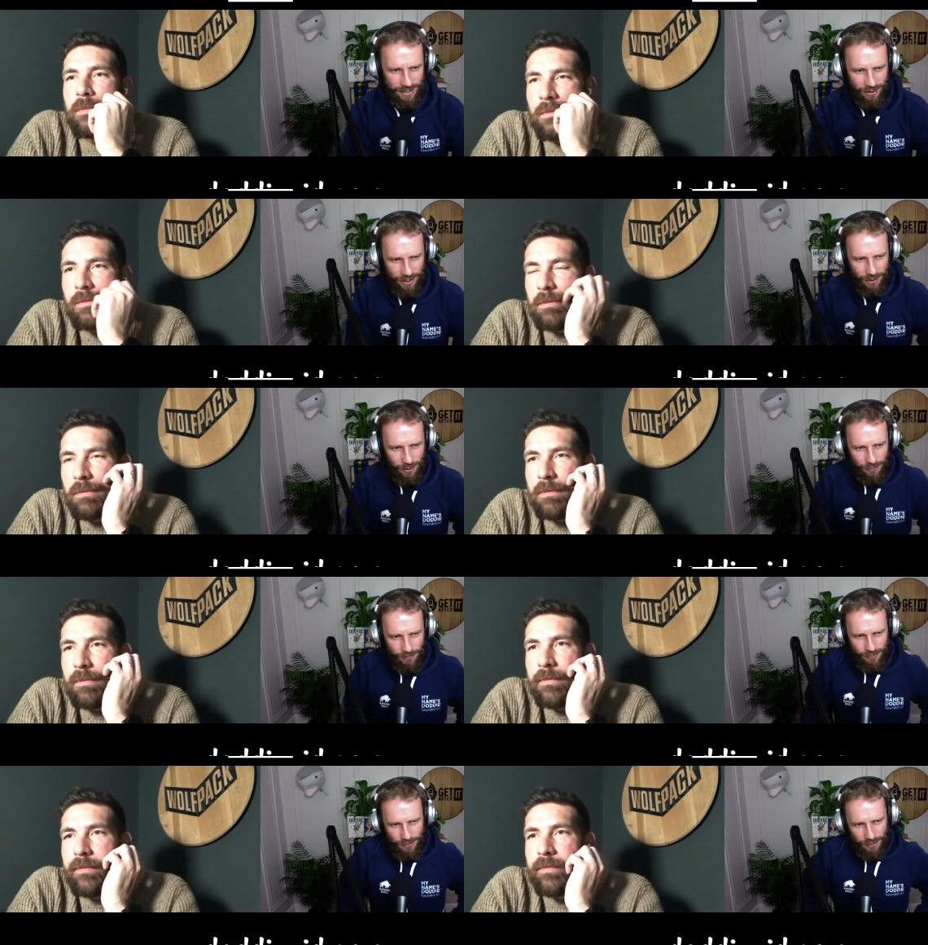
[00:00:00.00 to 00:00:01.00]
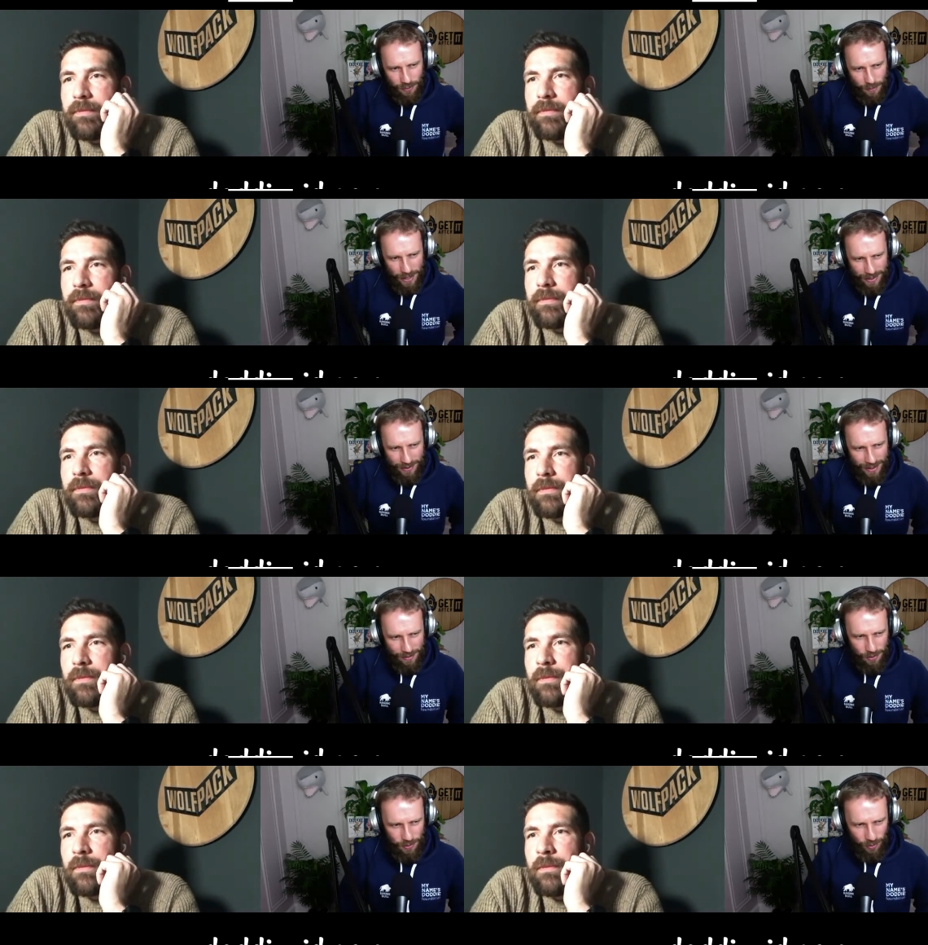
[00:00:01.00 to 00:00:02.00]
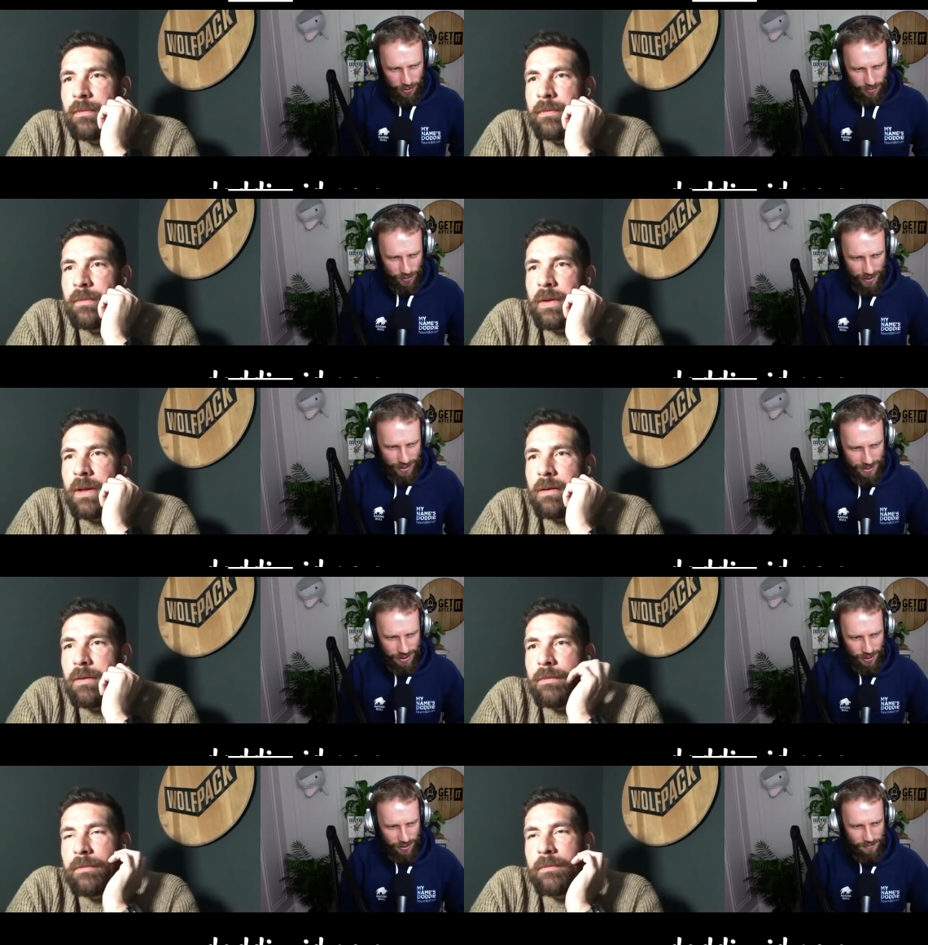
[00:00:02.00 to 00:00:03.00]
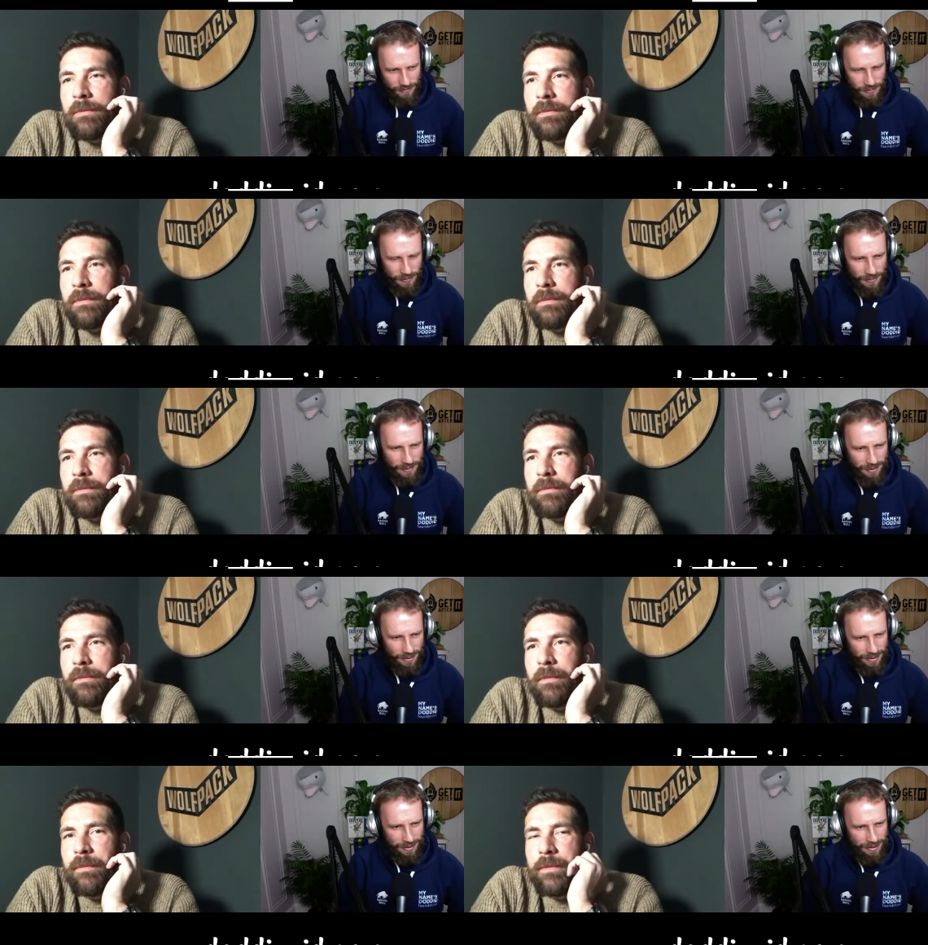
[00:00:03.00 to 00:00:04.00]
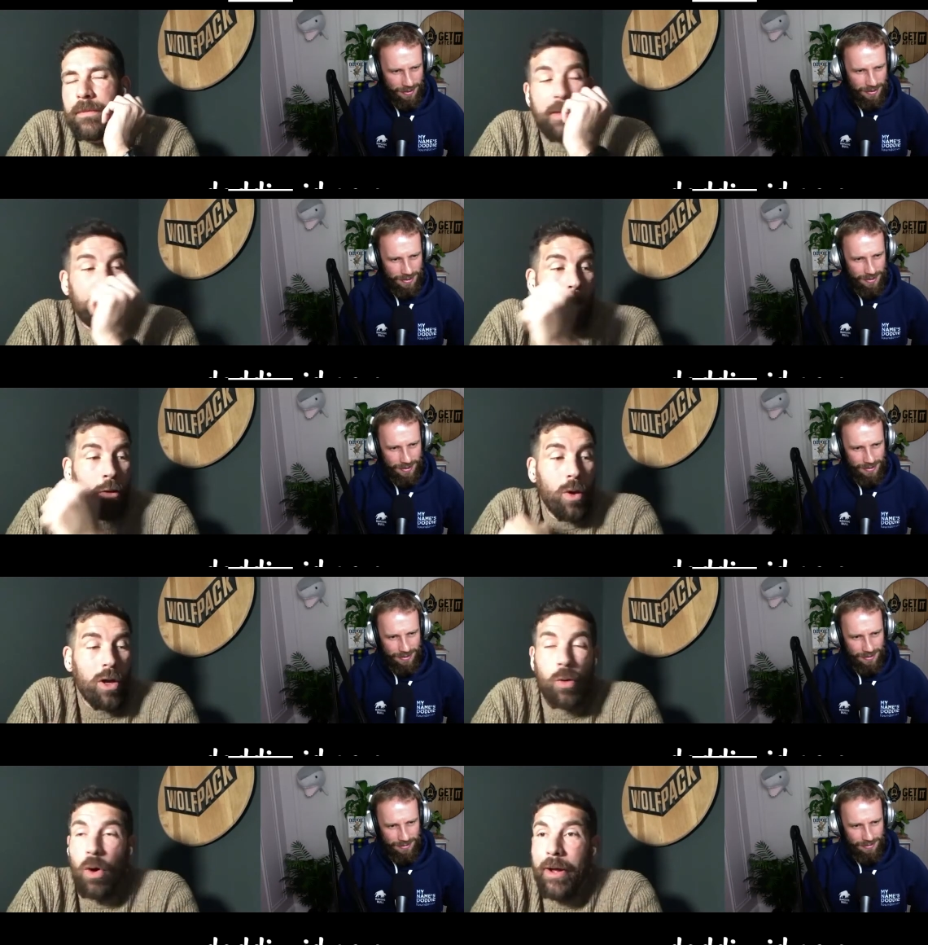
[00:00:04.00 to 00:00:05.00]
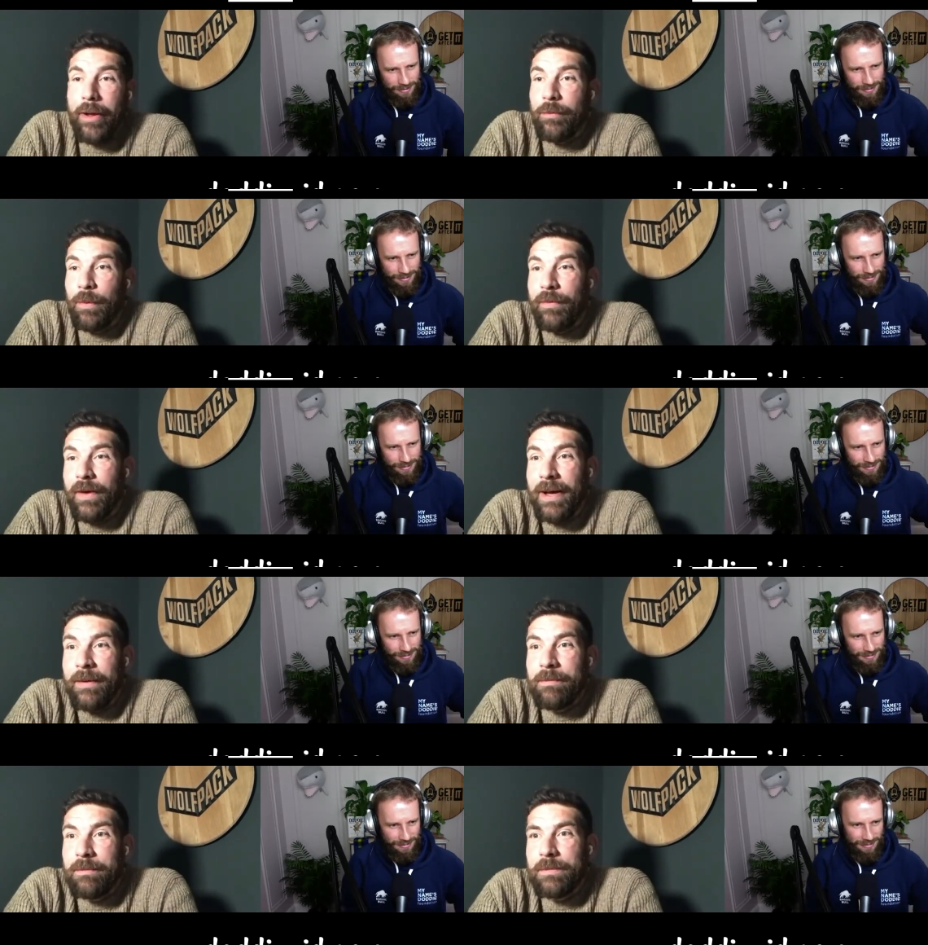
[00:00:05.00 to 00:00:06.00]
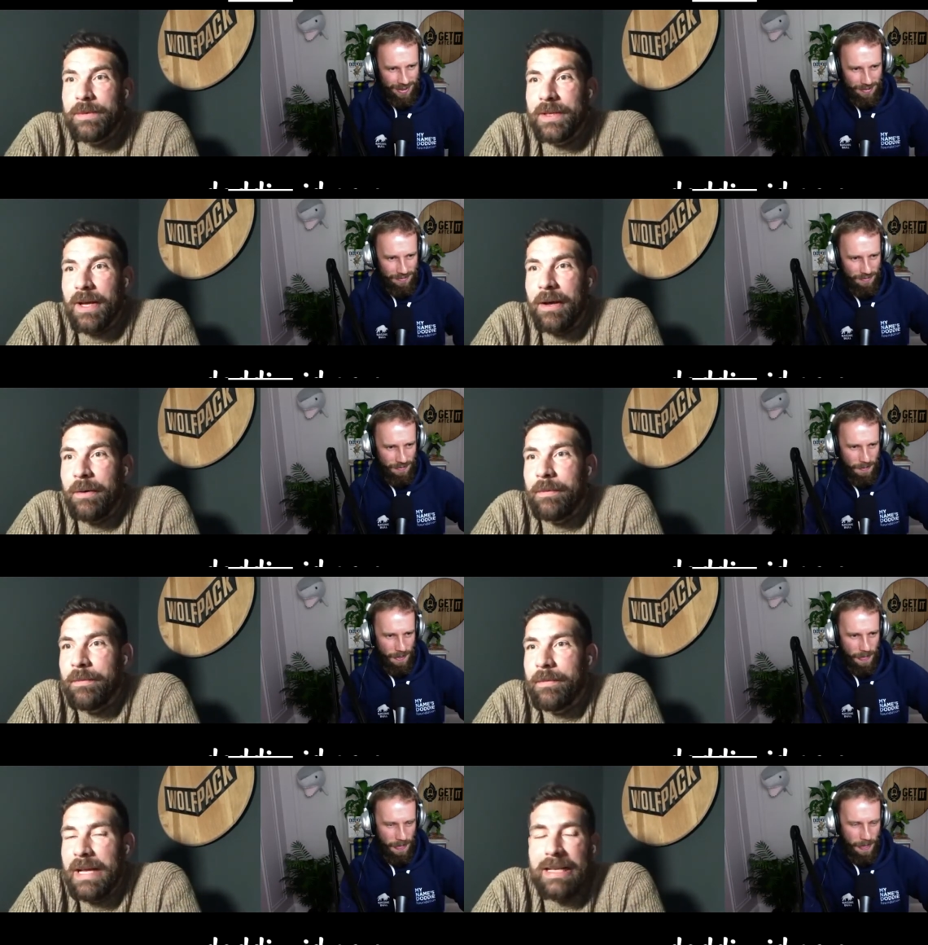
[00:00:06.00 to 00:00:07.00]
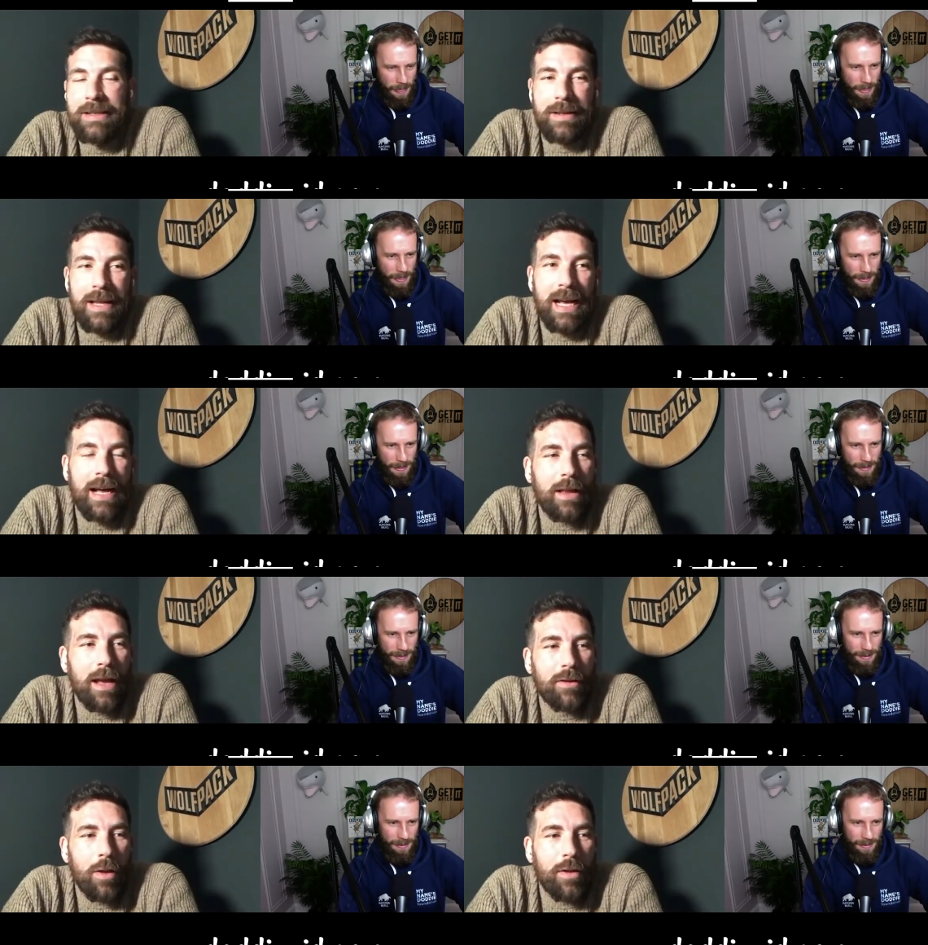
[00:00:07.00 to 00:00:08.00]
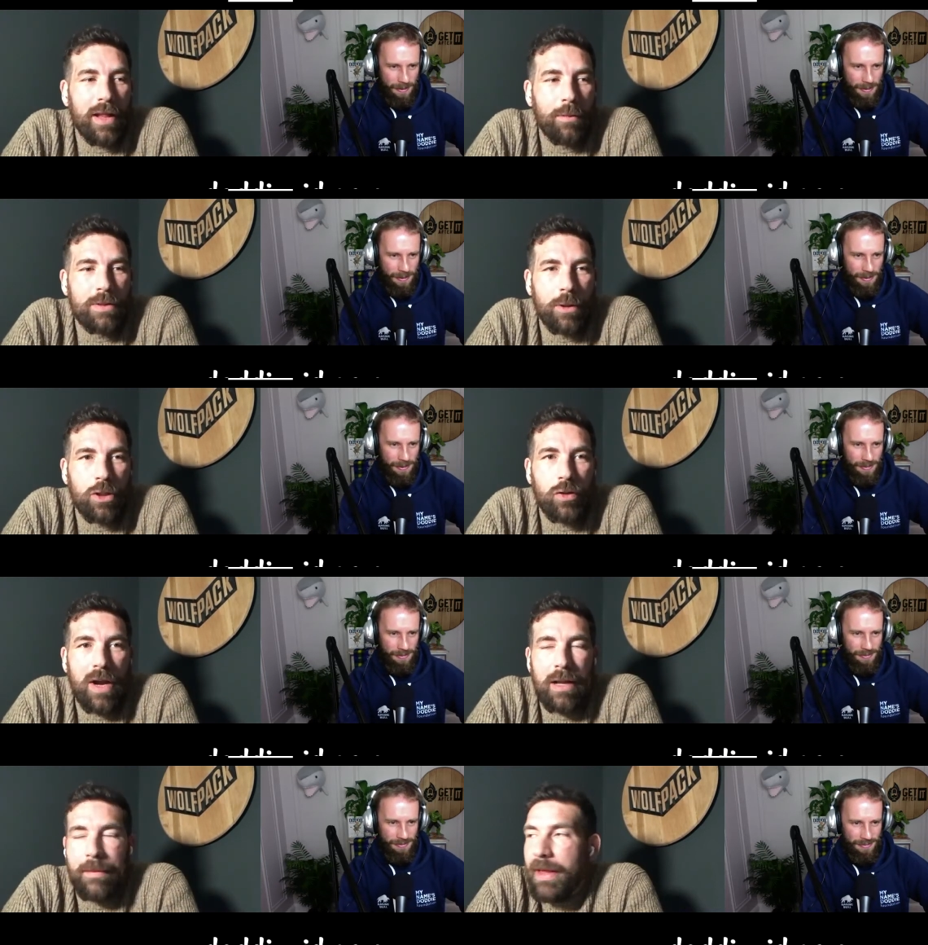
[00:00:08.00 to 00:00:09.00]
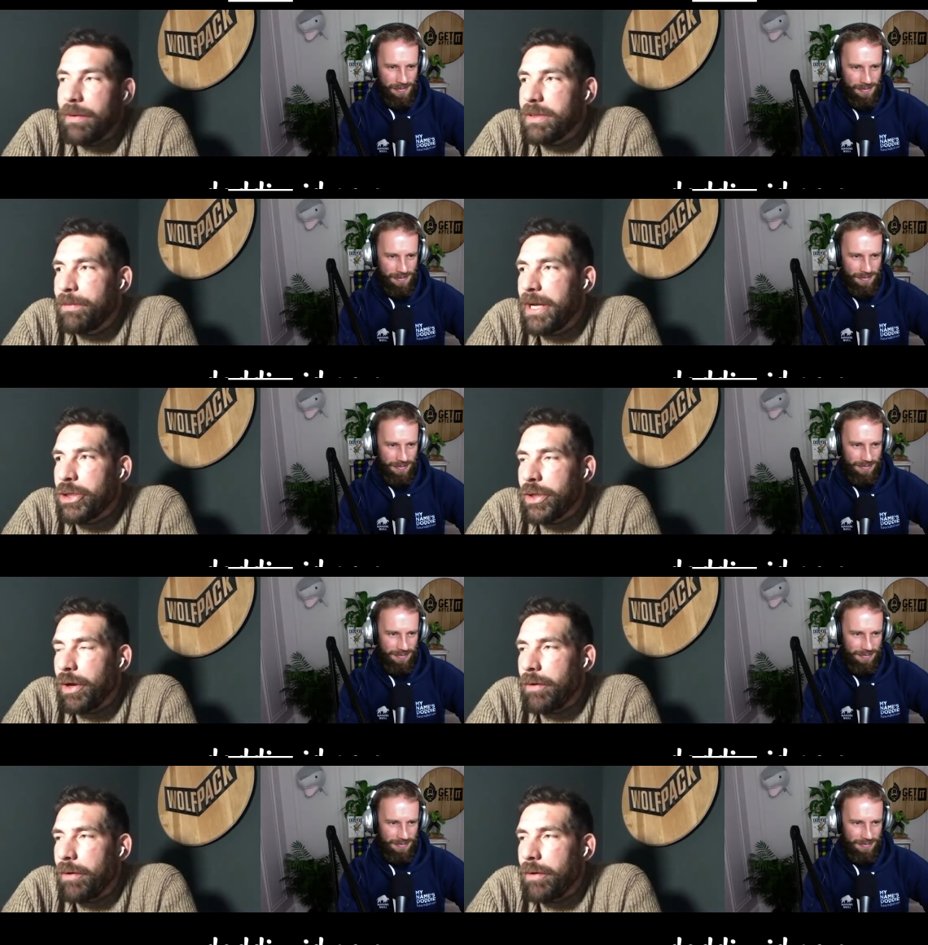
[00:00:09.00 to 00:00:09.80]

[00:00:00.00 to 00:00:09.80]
Speaker 1: crack off the back of that about the brothers playing against each other?
Speaker 2: They're both quite quiet, to be fair. Yeah. So, I don't think there was much crack. I mean, there was a picture that